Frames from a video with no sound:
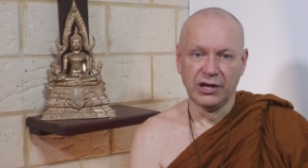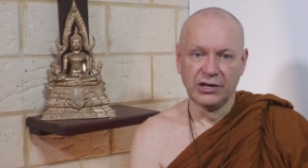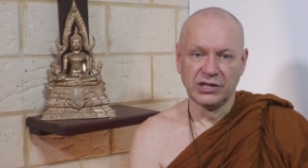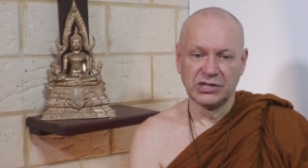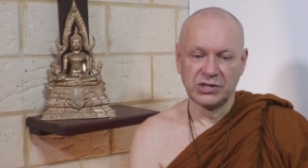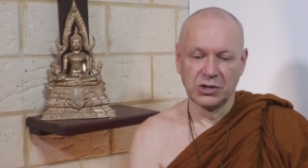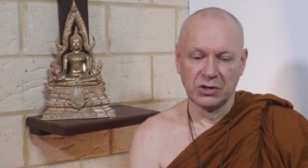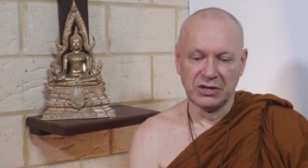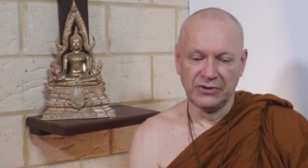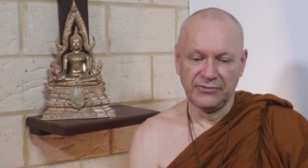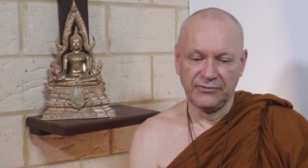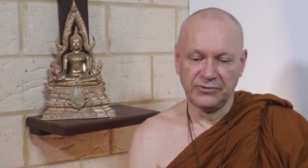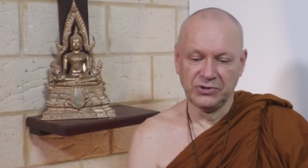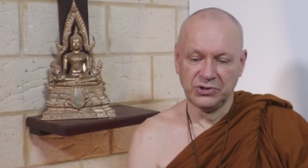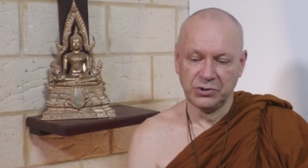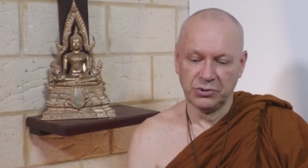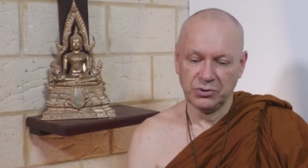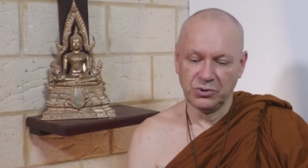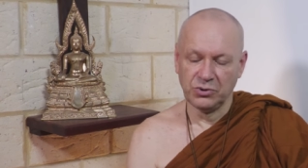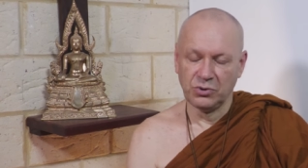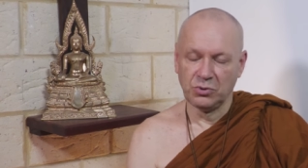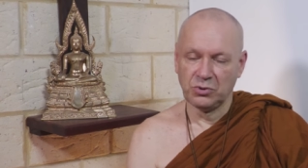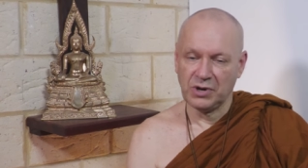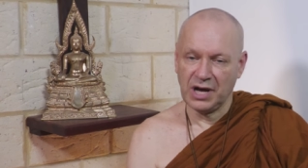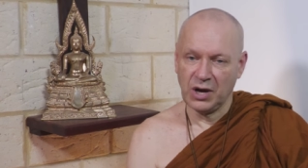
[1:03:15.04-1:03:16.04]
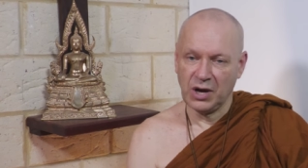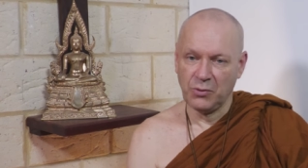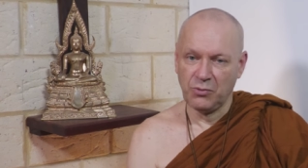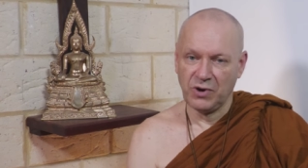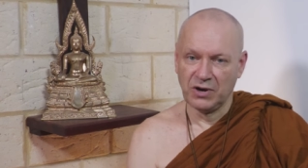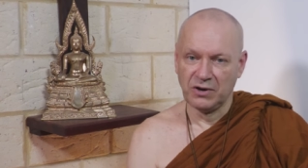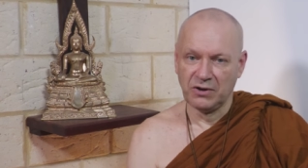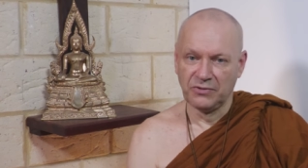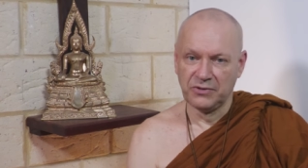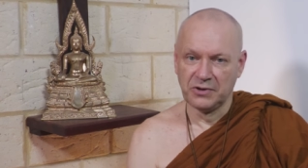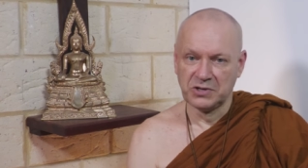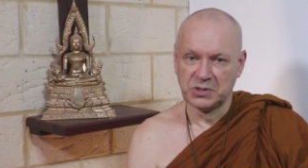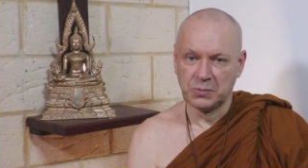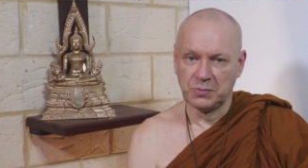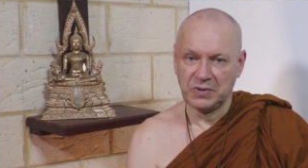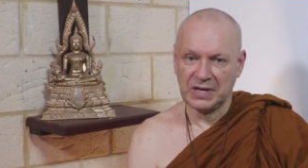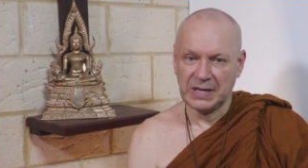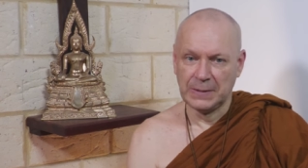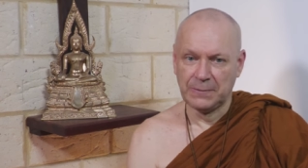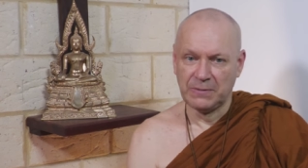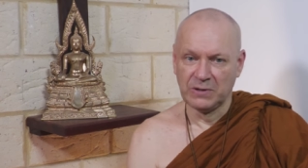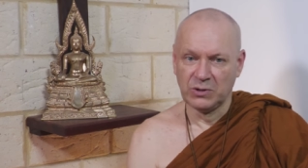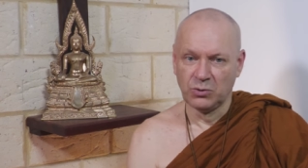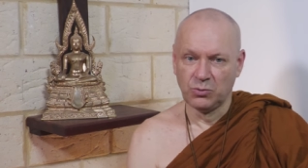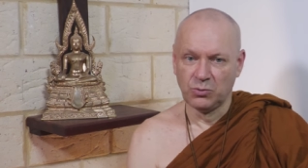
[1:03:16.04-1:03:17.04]
So if you are one of those
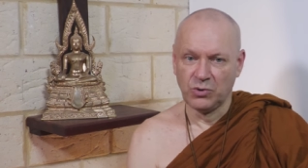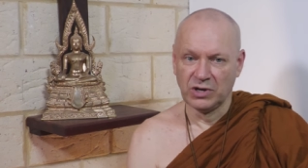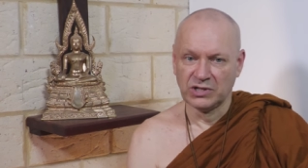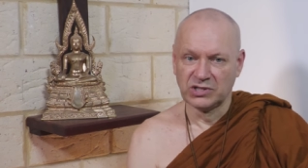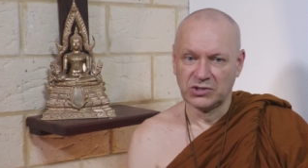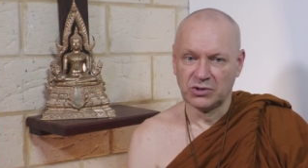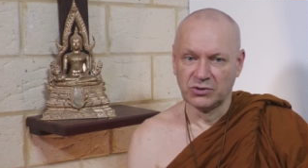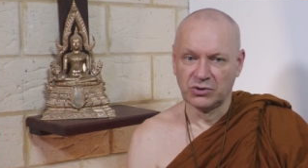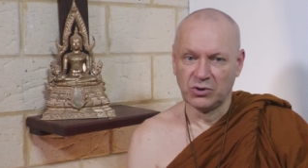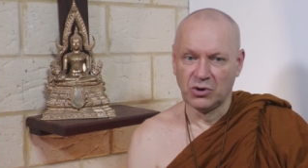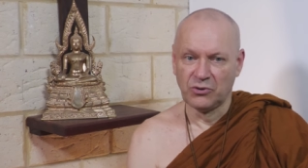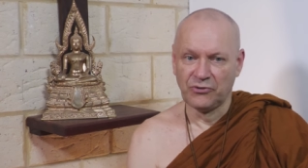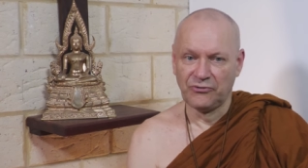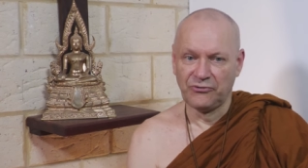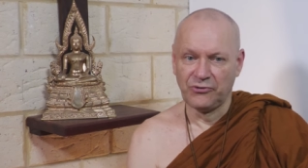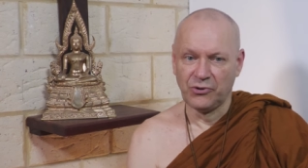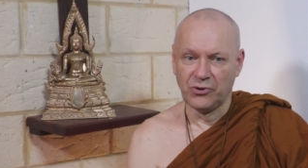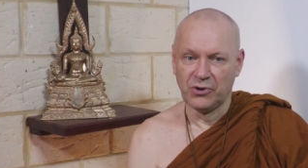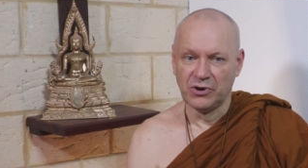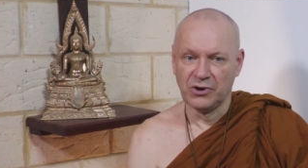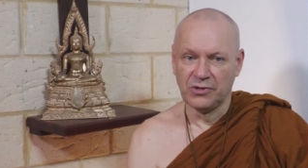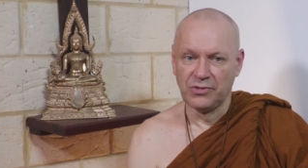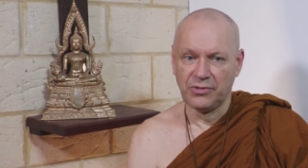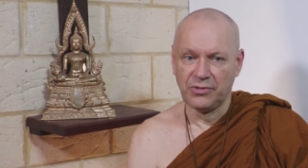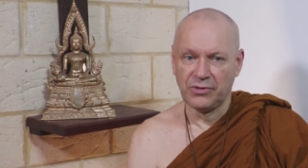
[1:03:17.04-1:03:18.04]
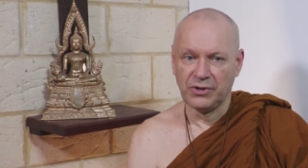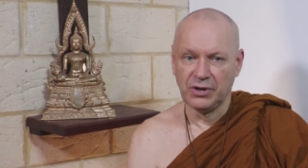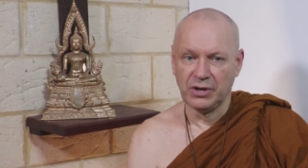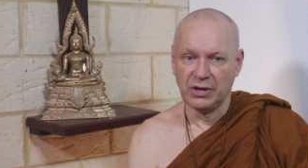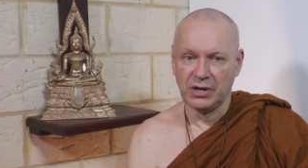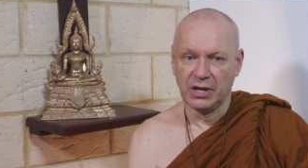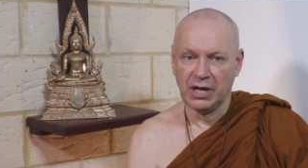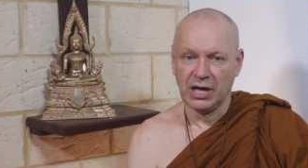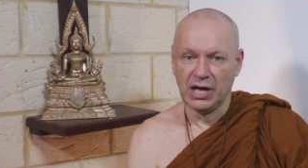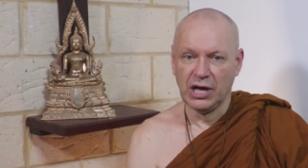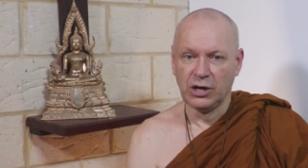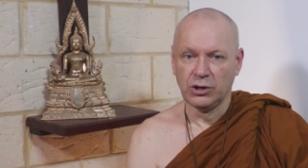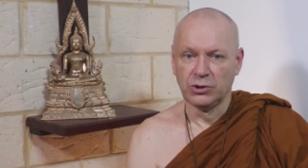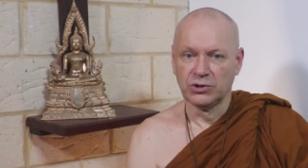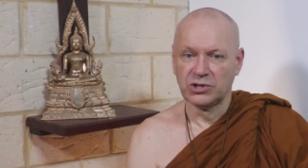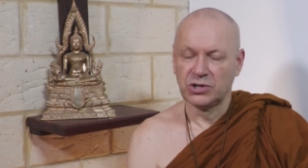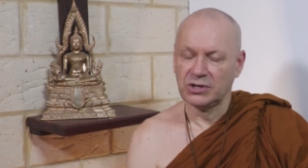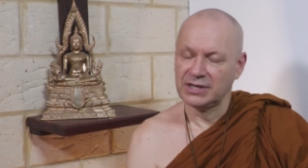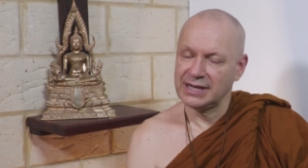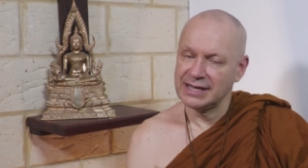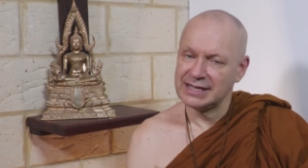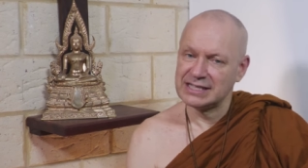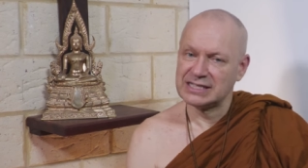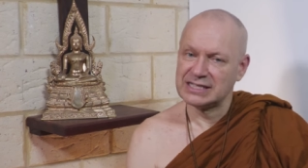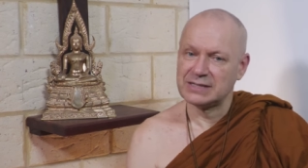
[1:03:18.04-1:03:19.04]
people who wants to go forth, uh, you
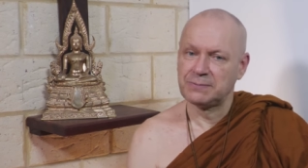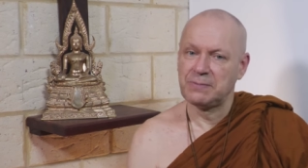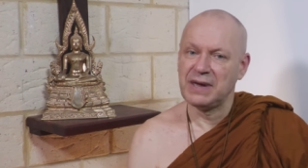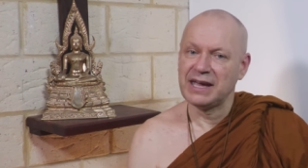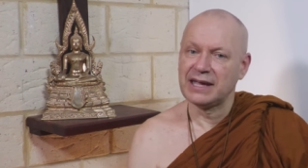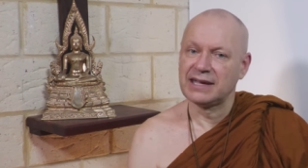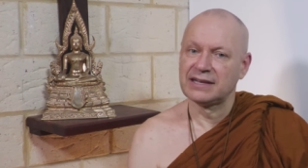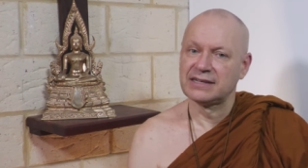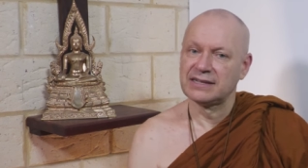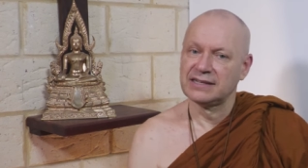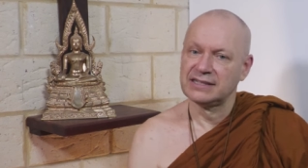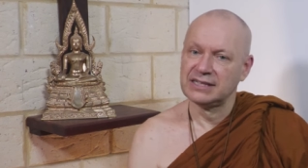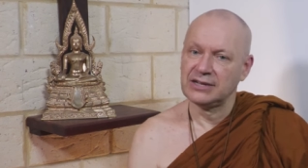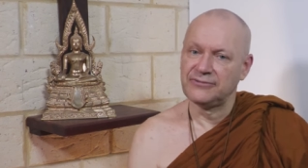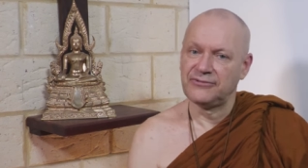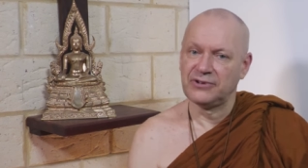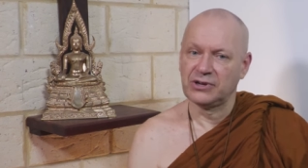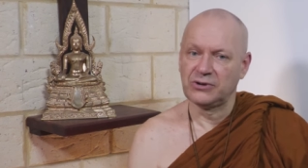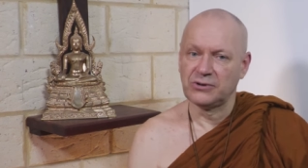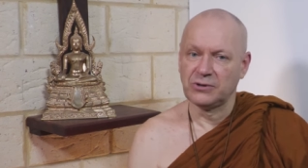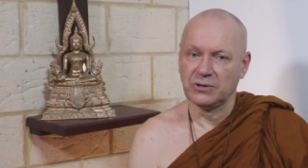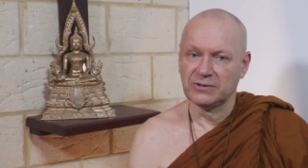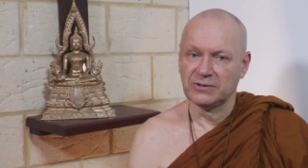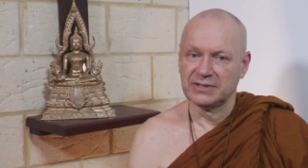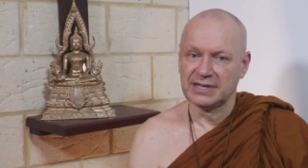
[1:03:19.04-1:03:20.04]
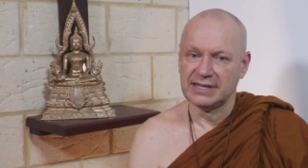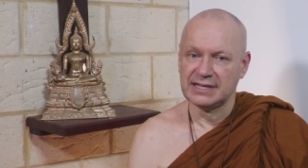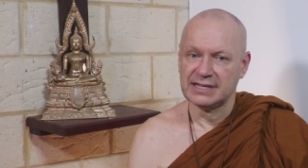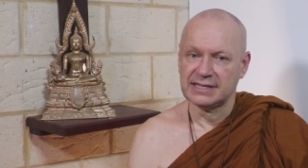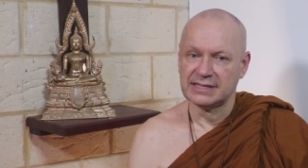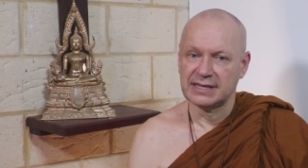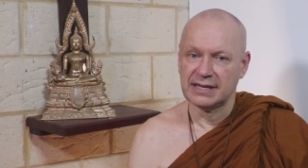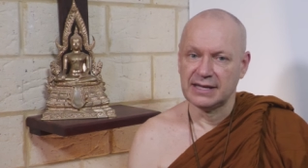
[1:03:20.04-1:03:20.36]
should expect difficulties.